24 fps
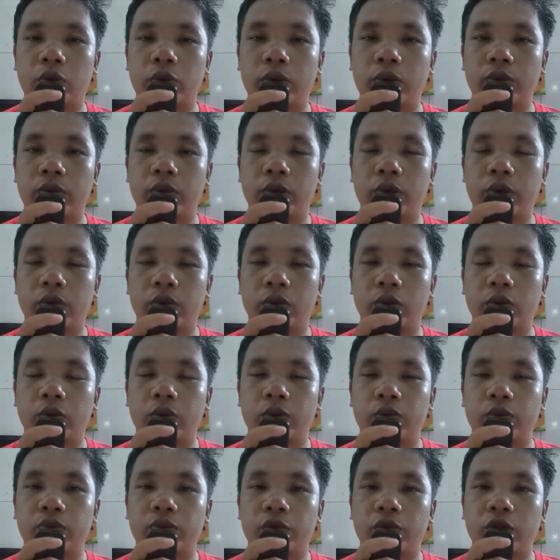She told
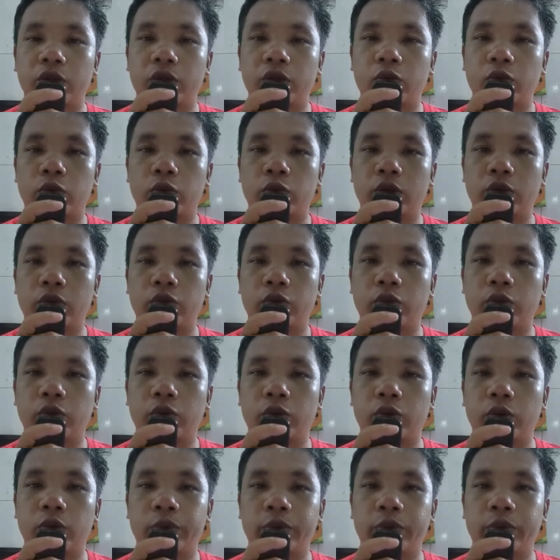him about her simple
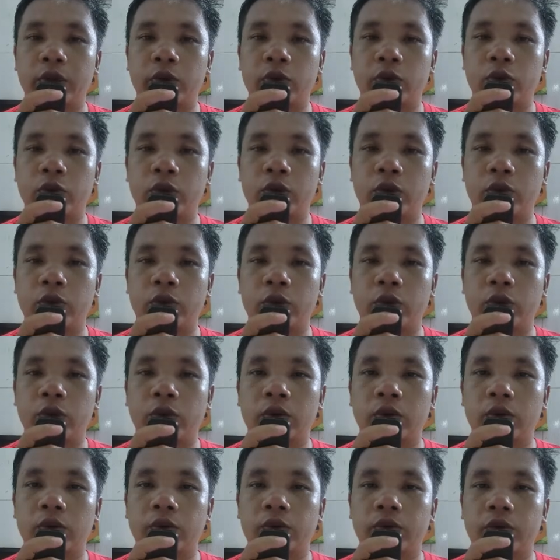life, about her
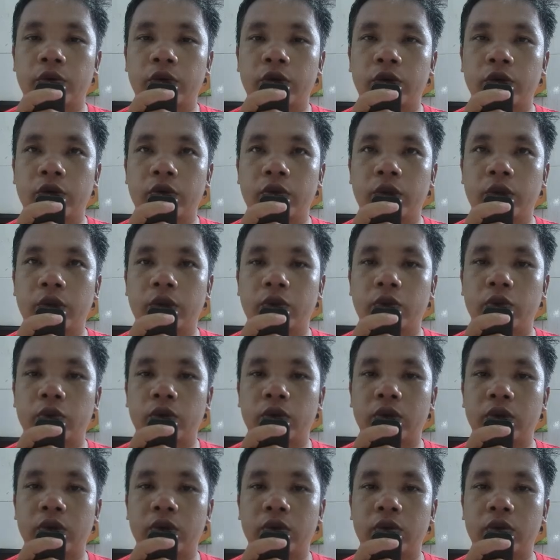mornings hiking with
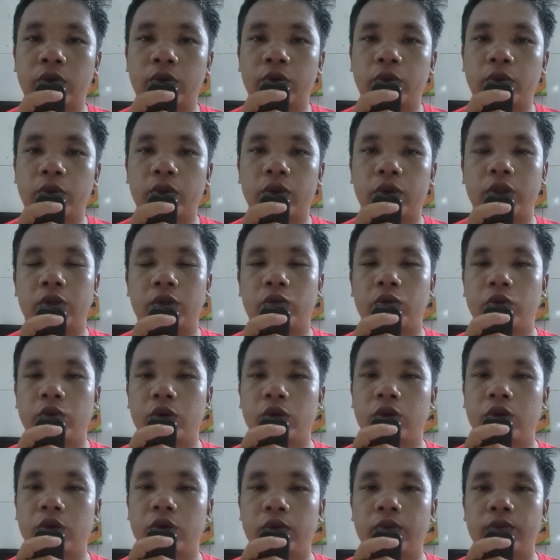Scout,
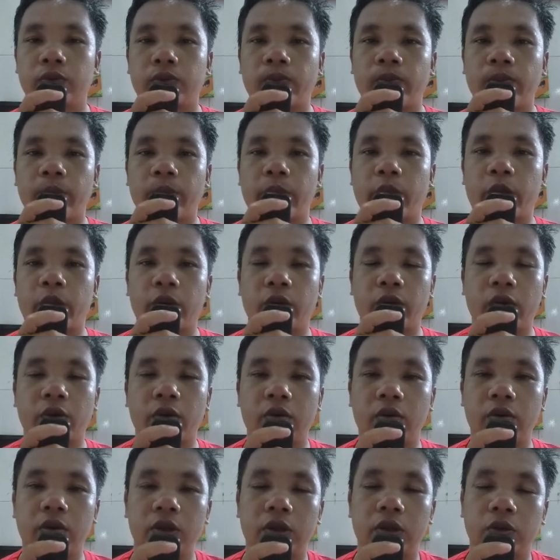her love for the
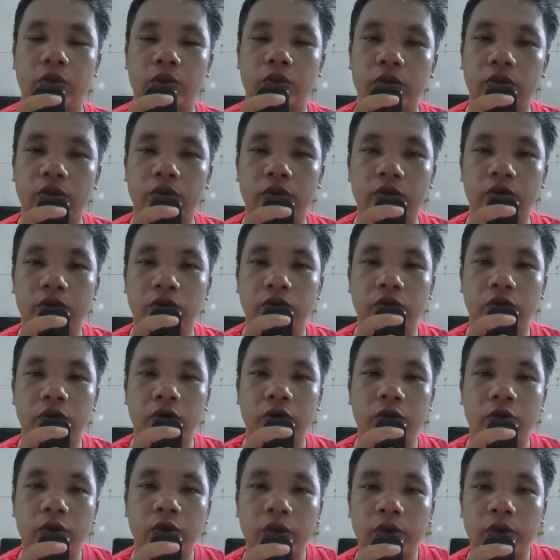tranquility of nature,